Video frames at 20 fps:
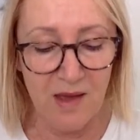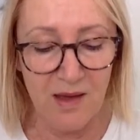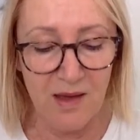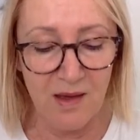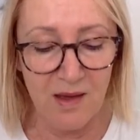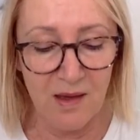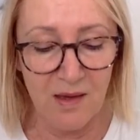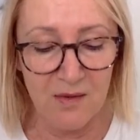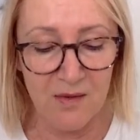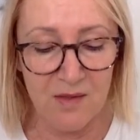
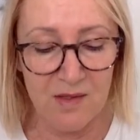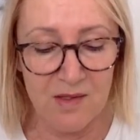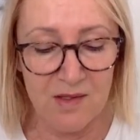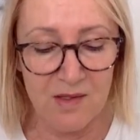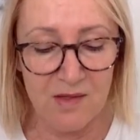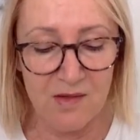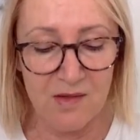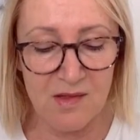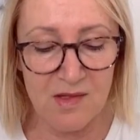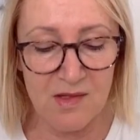Ever
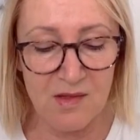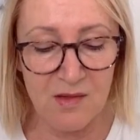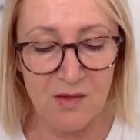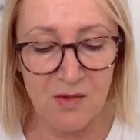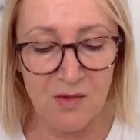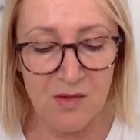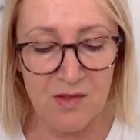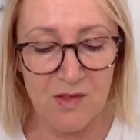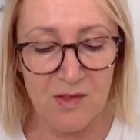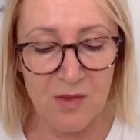since the
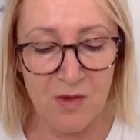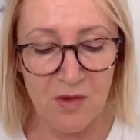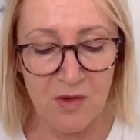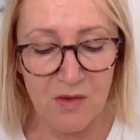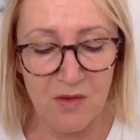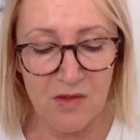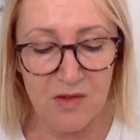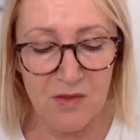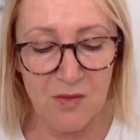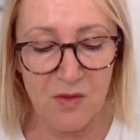Lord spoke
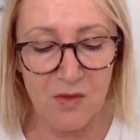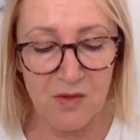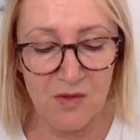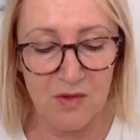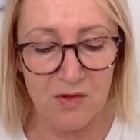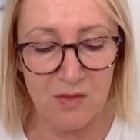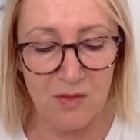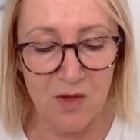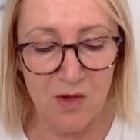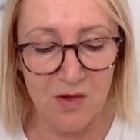this word
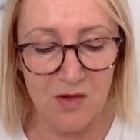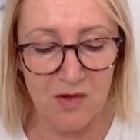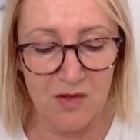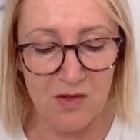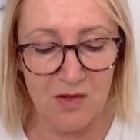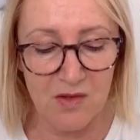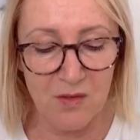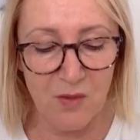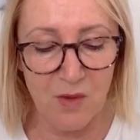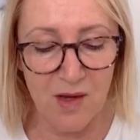to
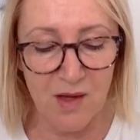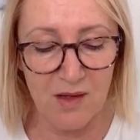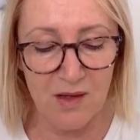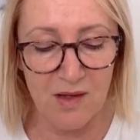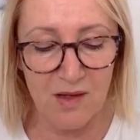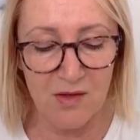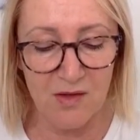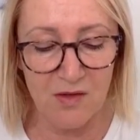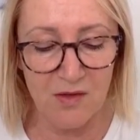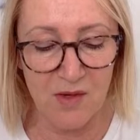Moses while
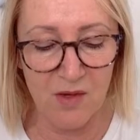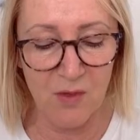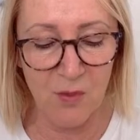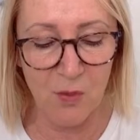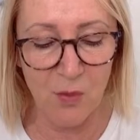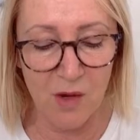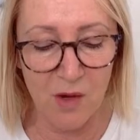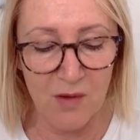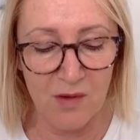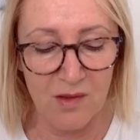Israel
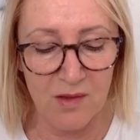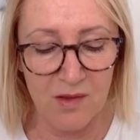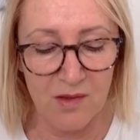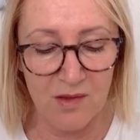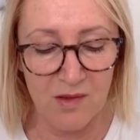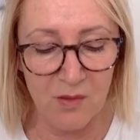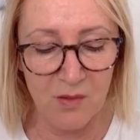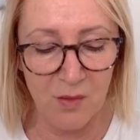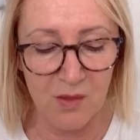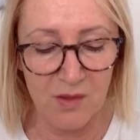wandered
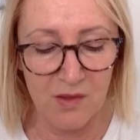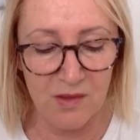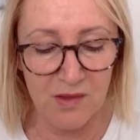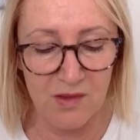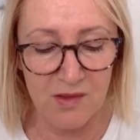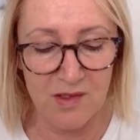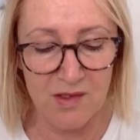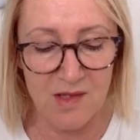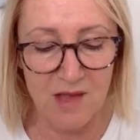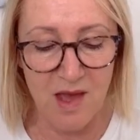in the
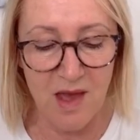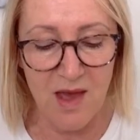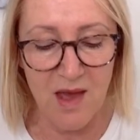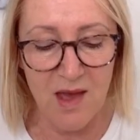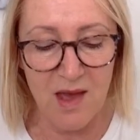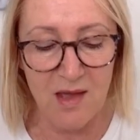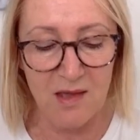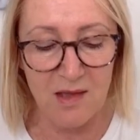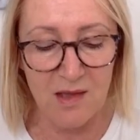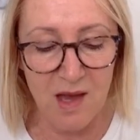wilderness,
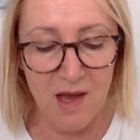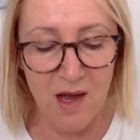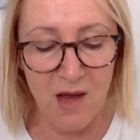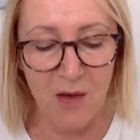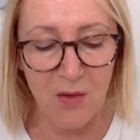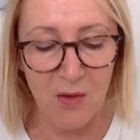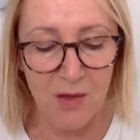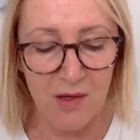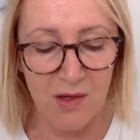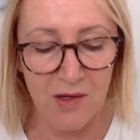and
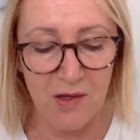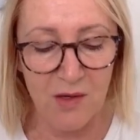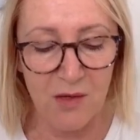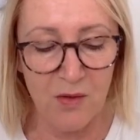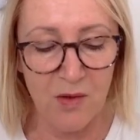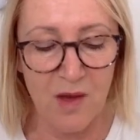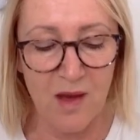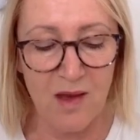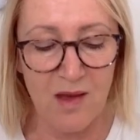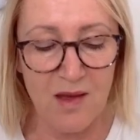now here
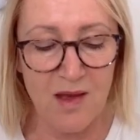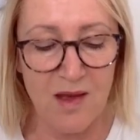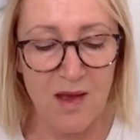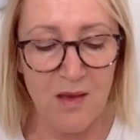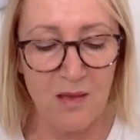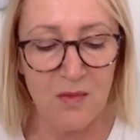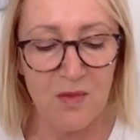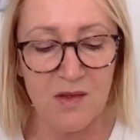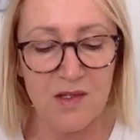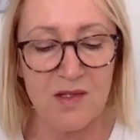I
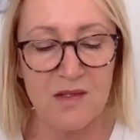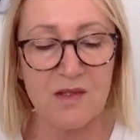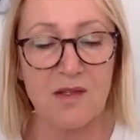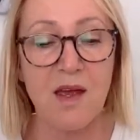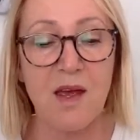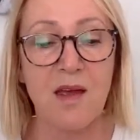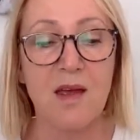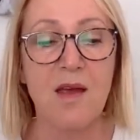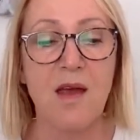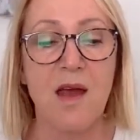am this
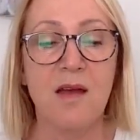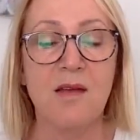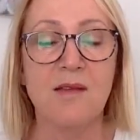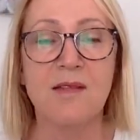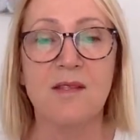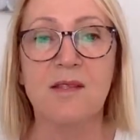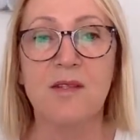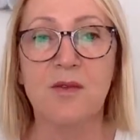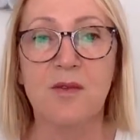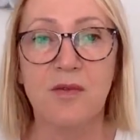day,
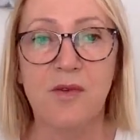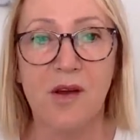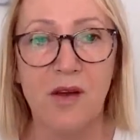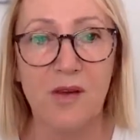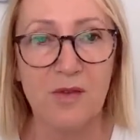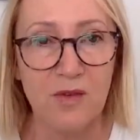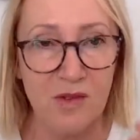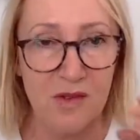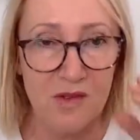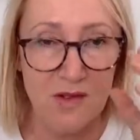
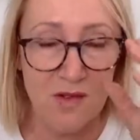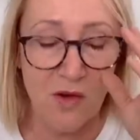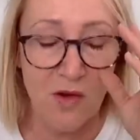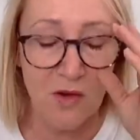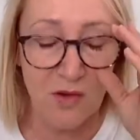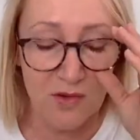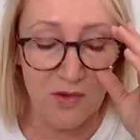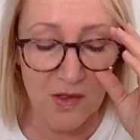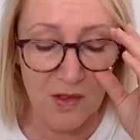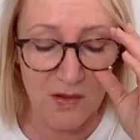85 years
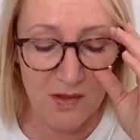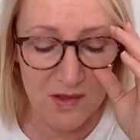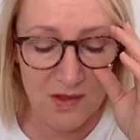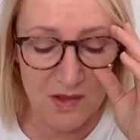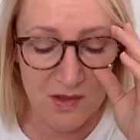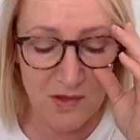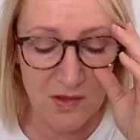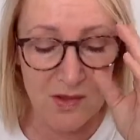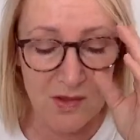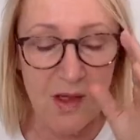old. Now, this
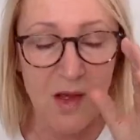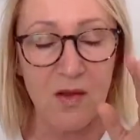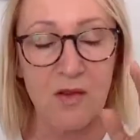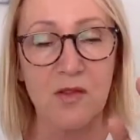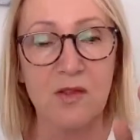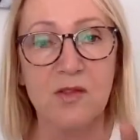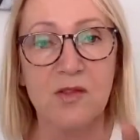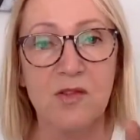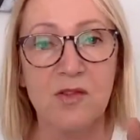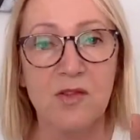has got
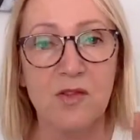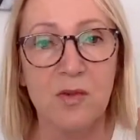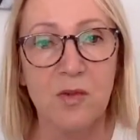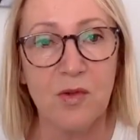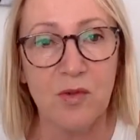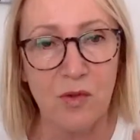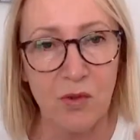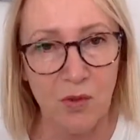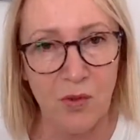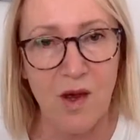nothing to do
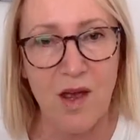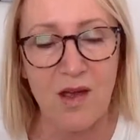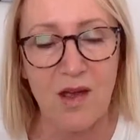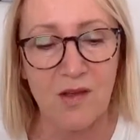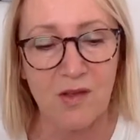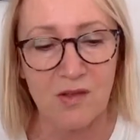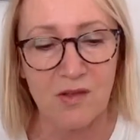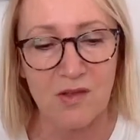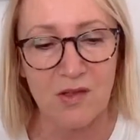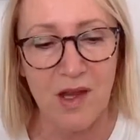with your
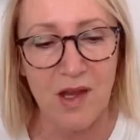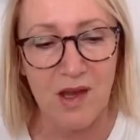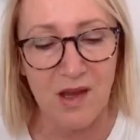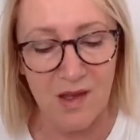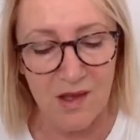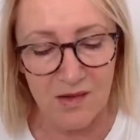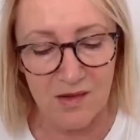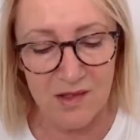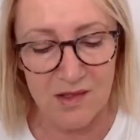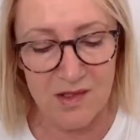age.
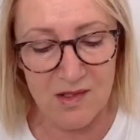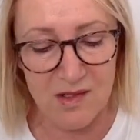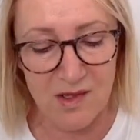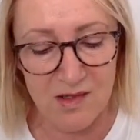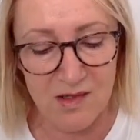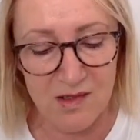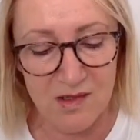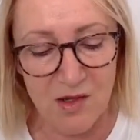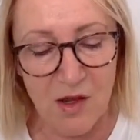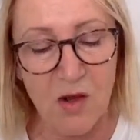This
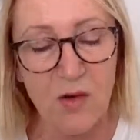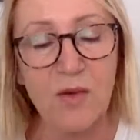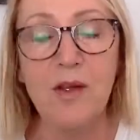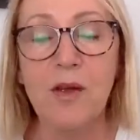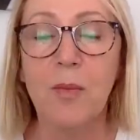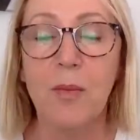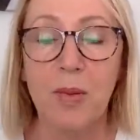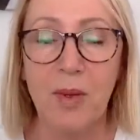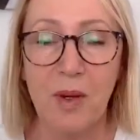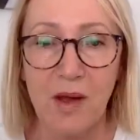doesn't only
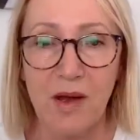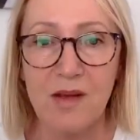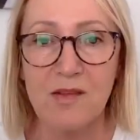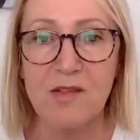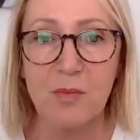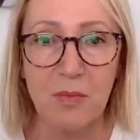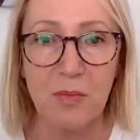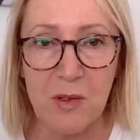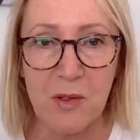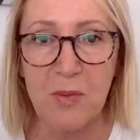apply
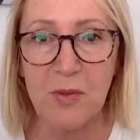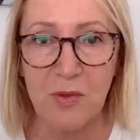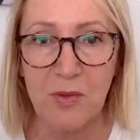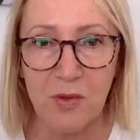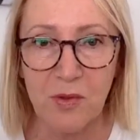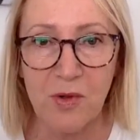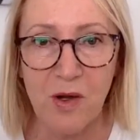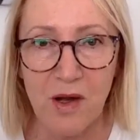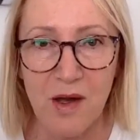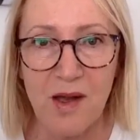to people
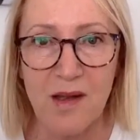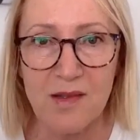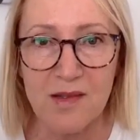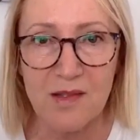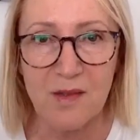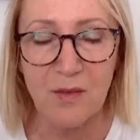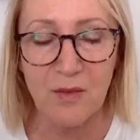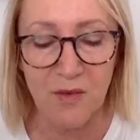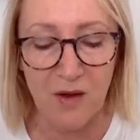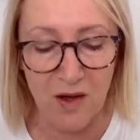who are
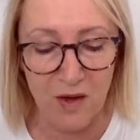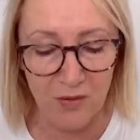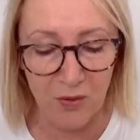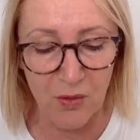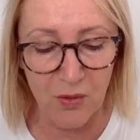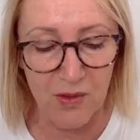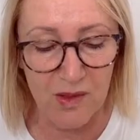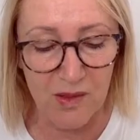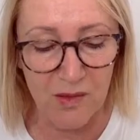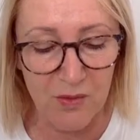85
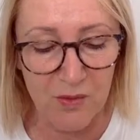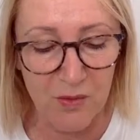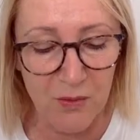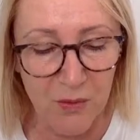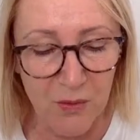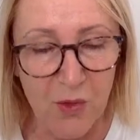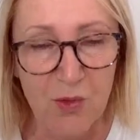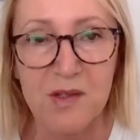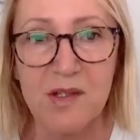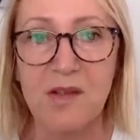or even
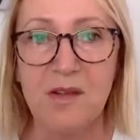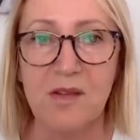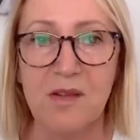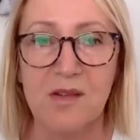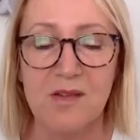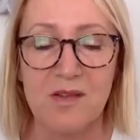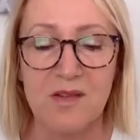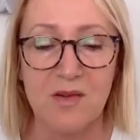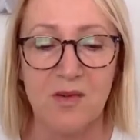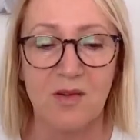40
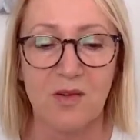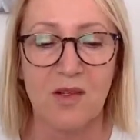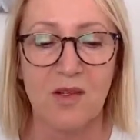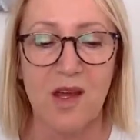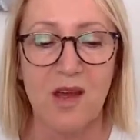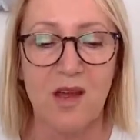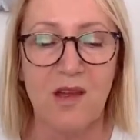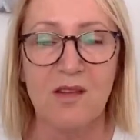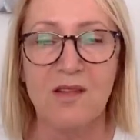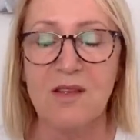years old.
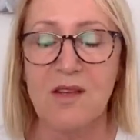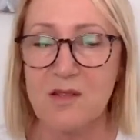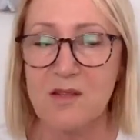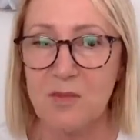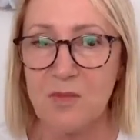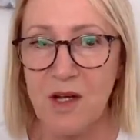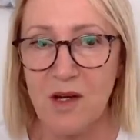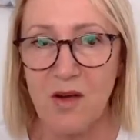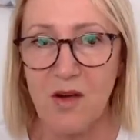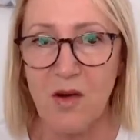Doesn't
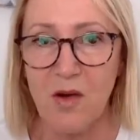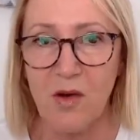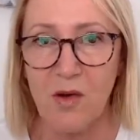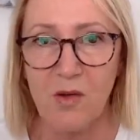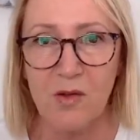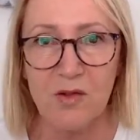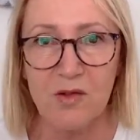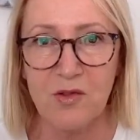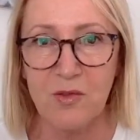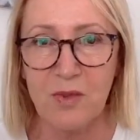matter how
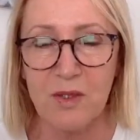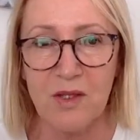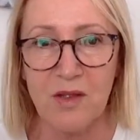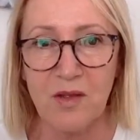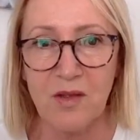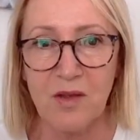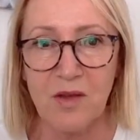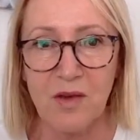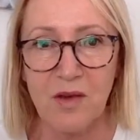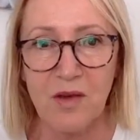old you've been
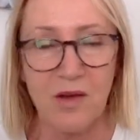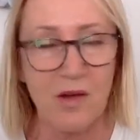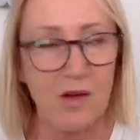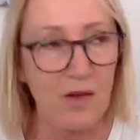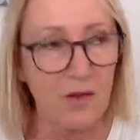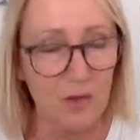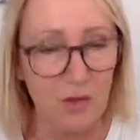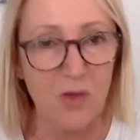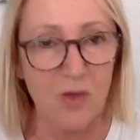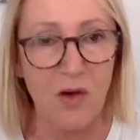
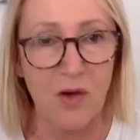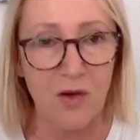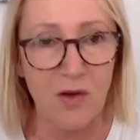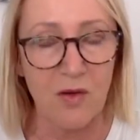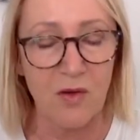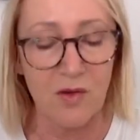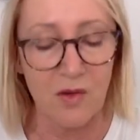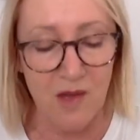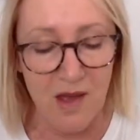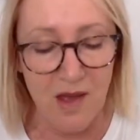you
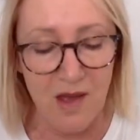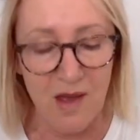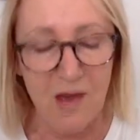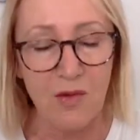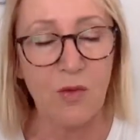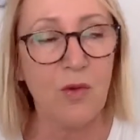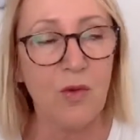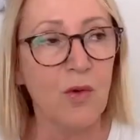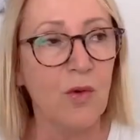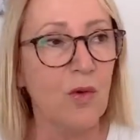are
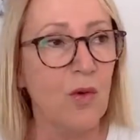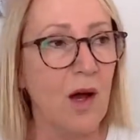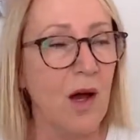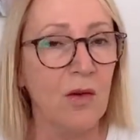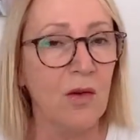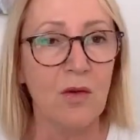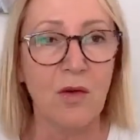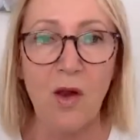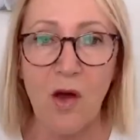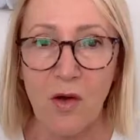or
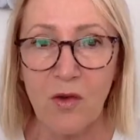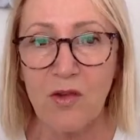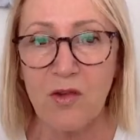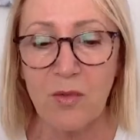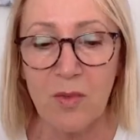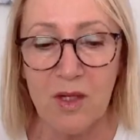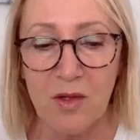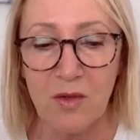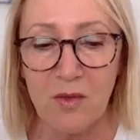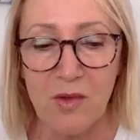how long you've
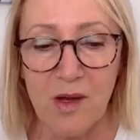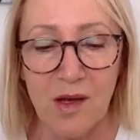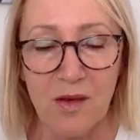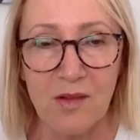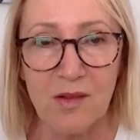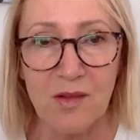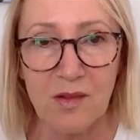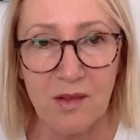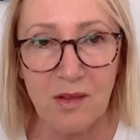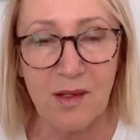been around
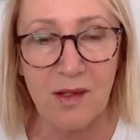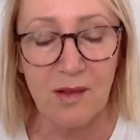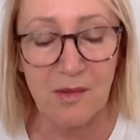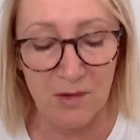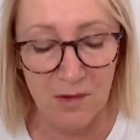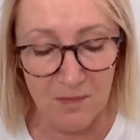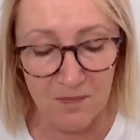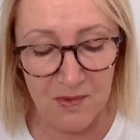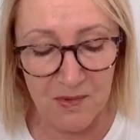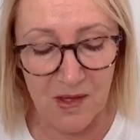in the
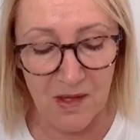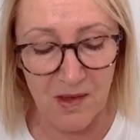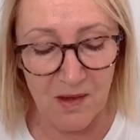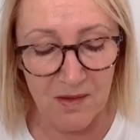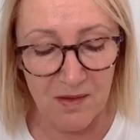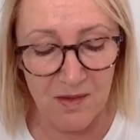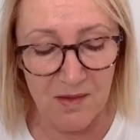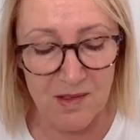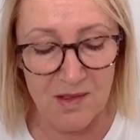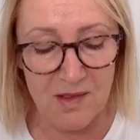kingdom.
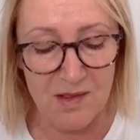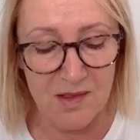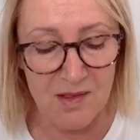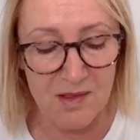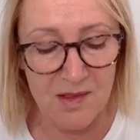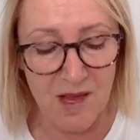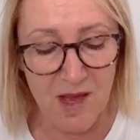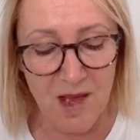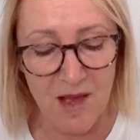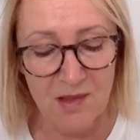This is
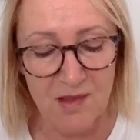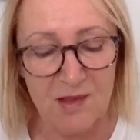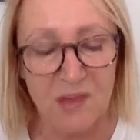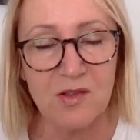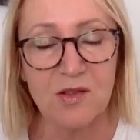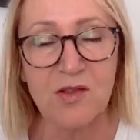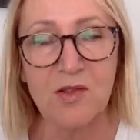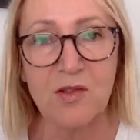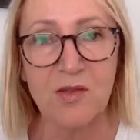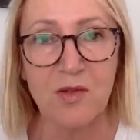an
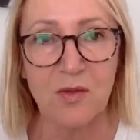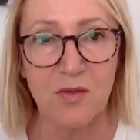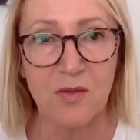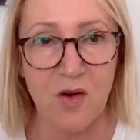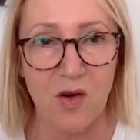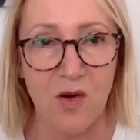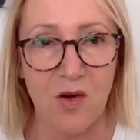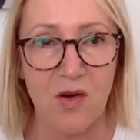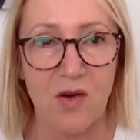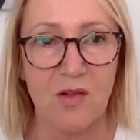attitude of
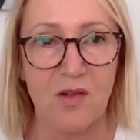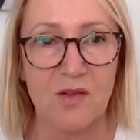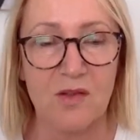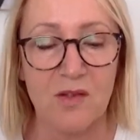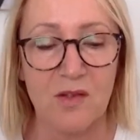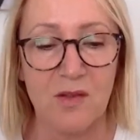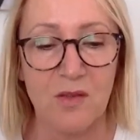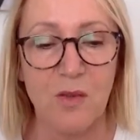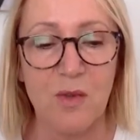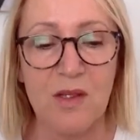heart
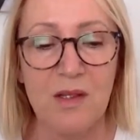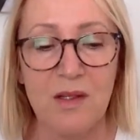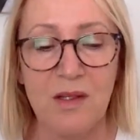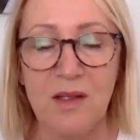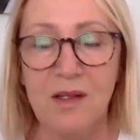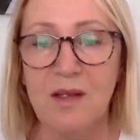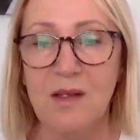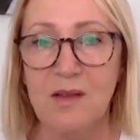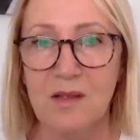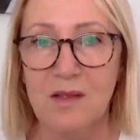that we
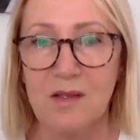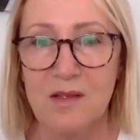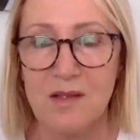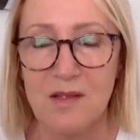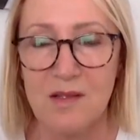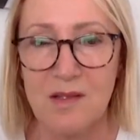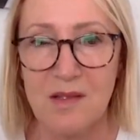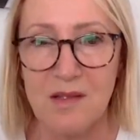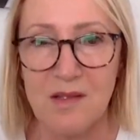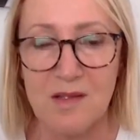need in this
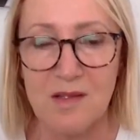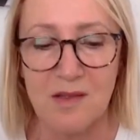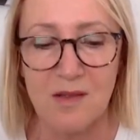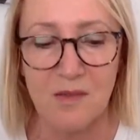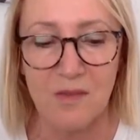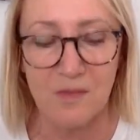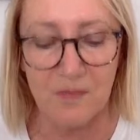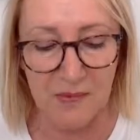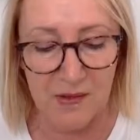season.